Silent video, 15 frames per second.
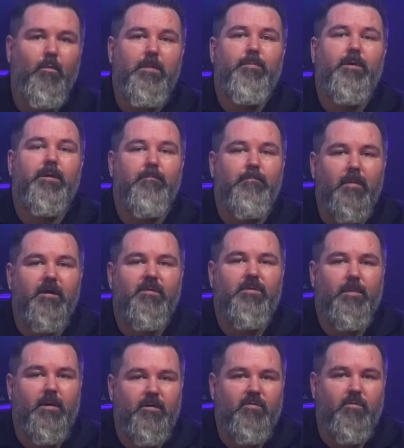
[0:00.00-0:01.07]
we put a
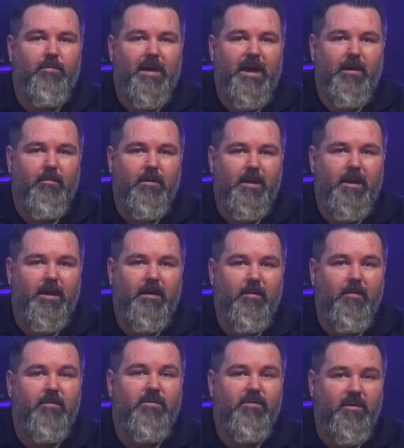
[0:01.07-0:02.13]
much larger battery in
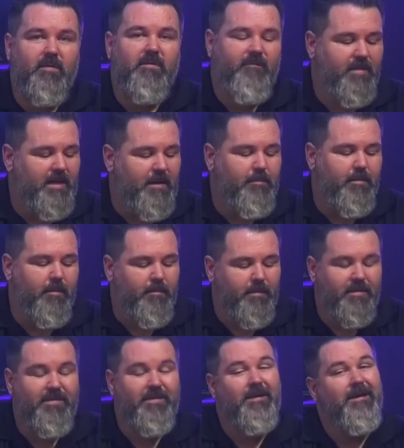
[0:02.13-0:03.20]
here just for that
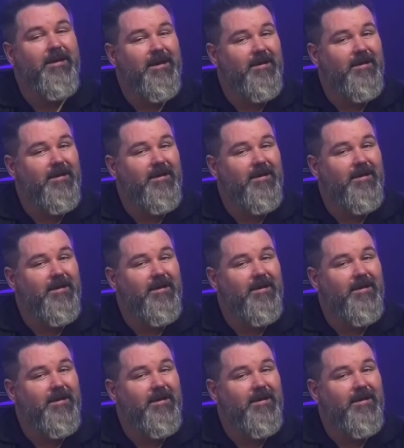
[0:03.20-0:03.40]
purpose.